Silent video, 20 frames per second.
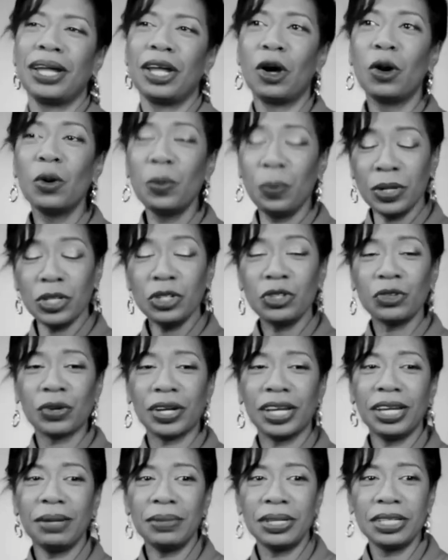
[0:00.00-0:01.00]
hope and
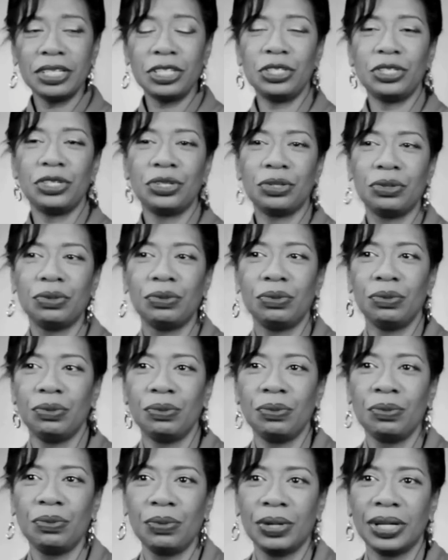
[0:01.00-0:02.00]
dream is
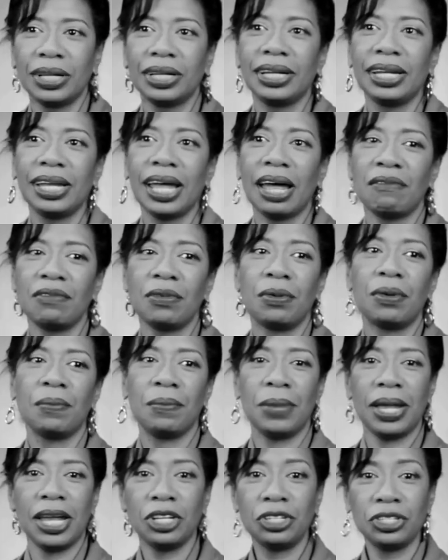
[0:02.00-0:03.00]
to really have a
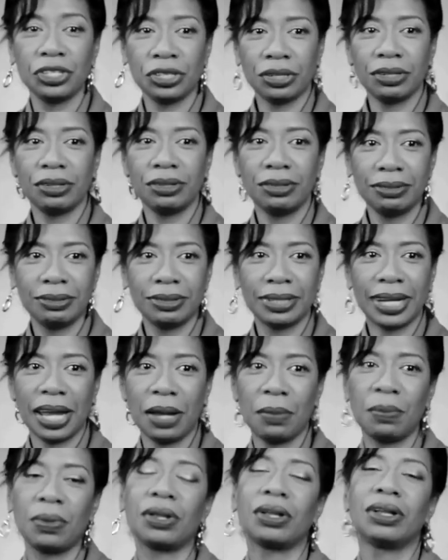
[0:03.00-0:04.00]
major
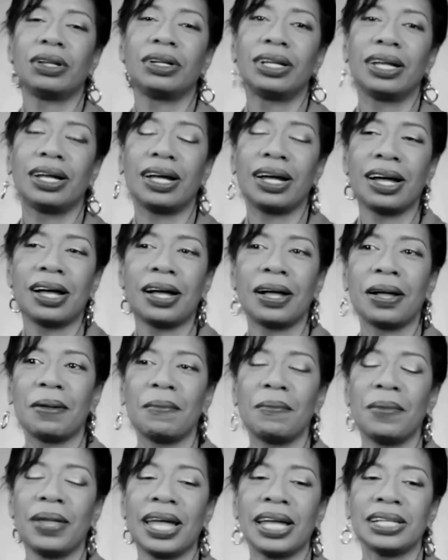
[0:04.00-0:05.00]
label
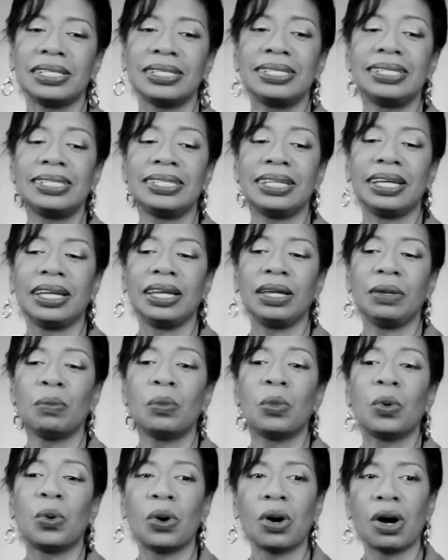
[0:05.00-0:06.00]
and see
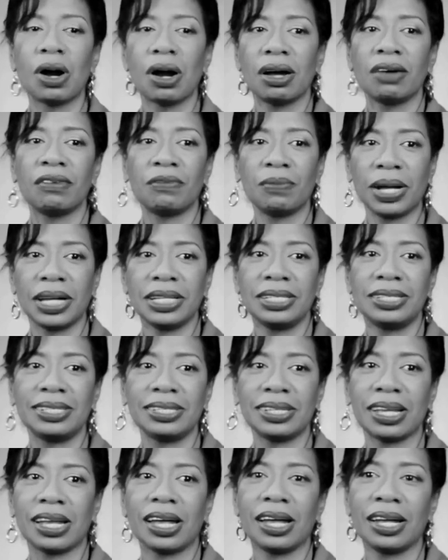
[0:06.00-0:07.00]
more of my
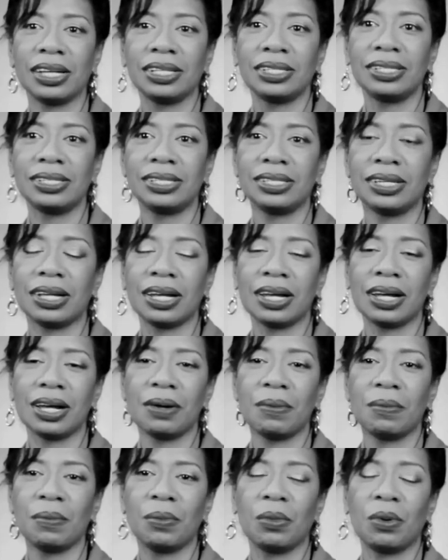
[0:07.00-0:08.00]
designs
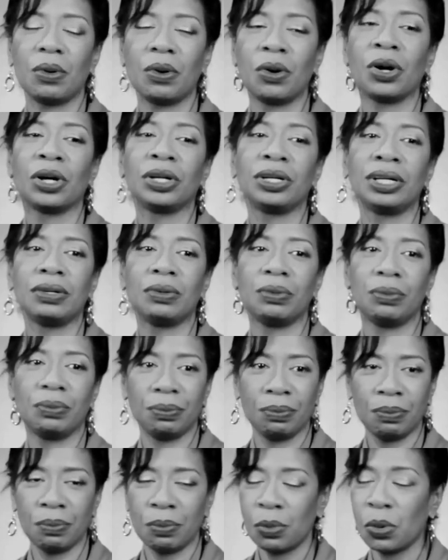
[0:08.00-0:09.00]
on
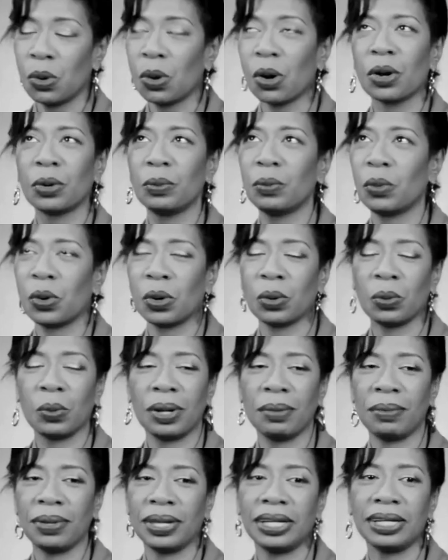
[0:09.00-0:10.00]
more and more
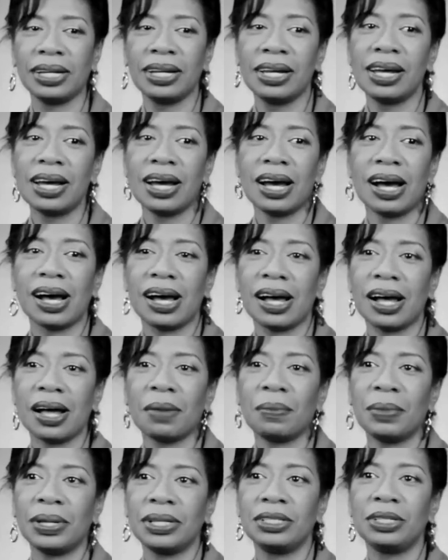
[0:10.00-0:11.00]
women,
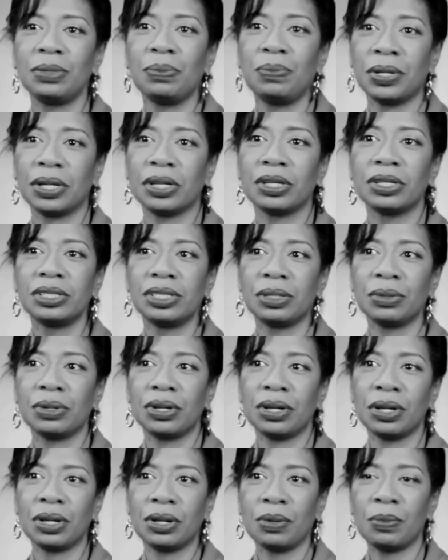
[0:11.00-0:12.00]
and to build
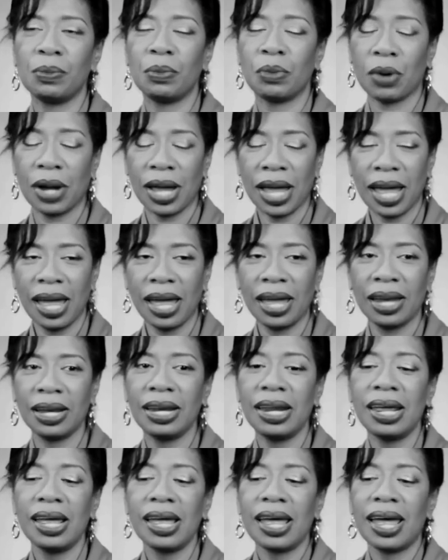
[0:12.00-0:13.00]
a
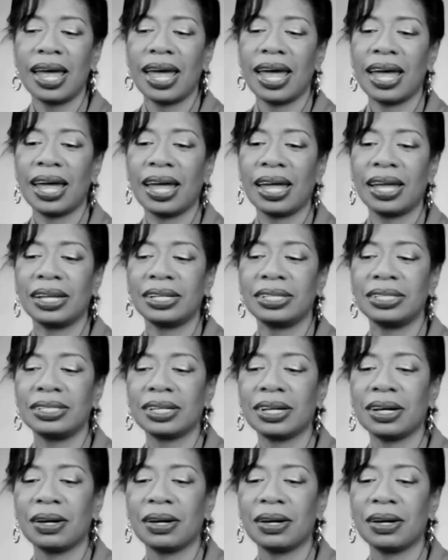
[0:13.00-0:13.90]
brand and